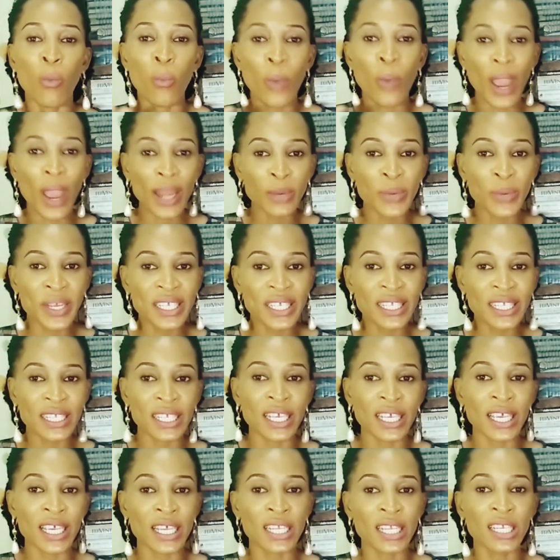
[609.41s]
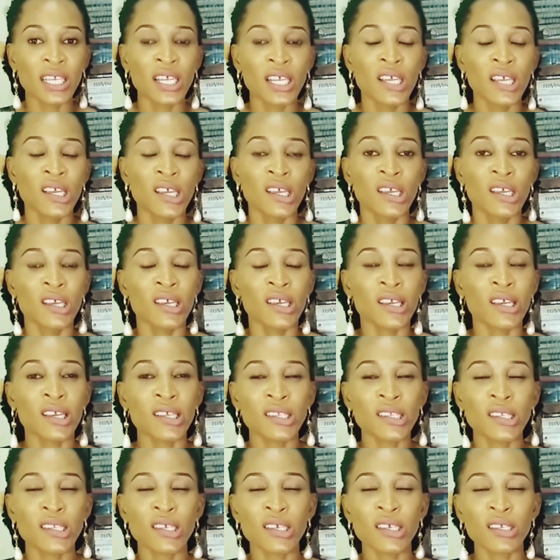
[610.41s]
When we sin,
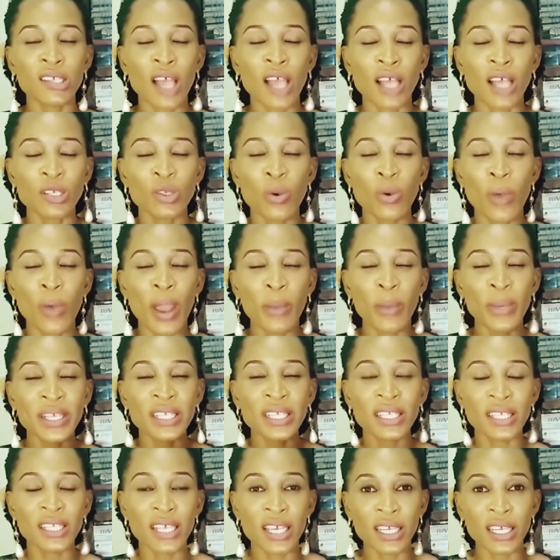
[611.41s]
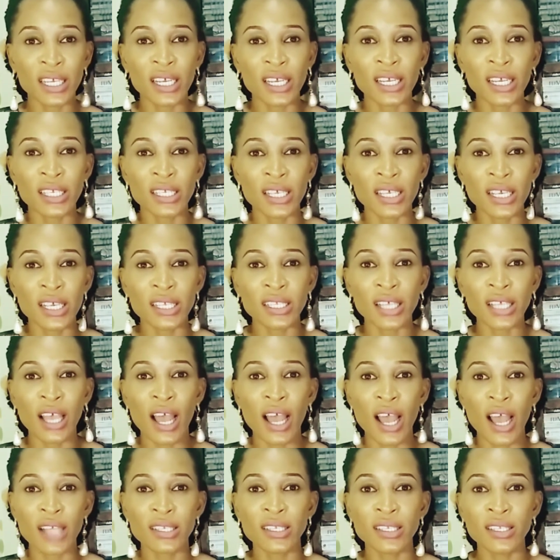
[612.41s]
it is, and so when we sin, it is
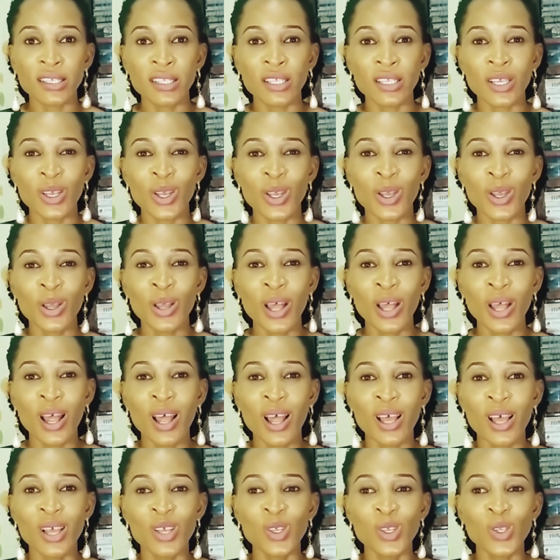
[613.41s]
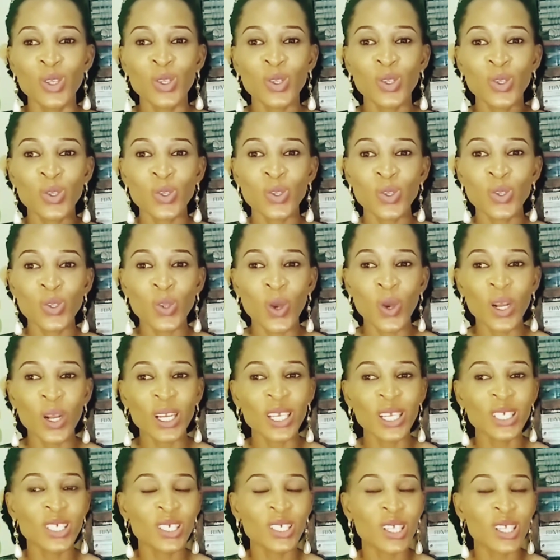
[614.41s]
at the
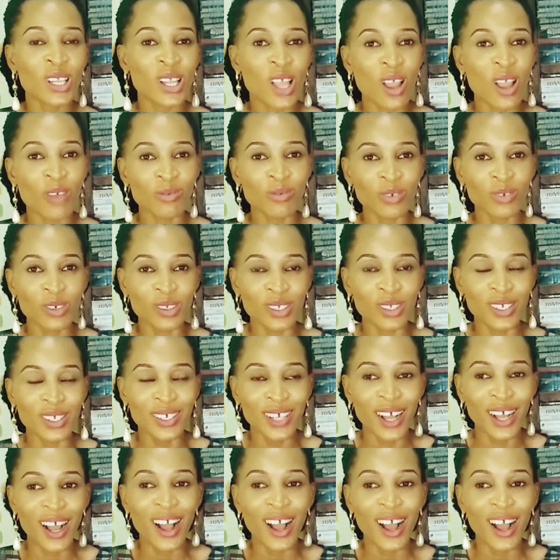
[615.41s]
soulish level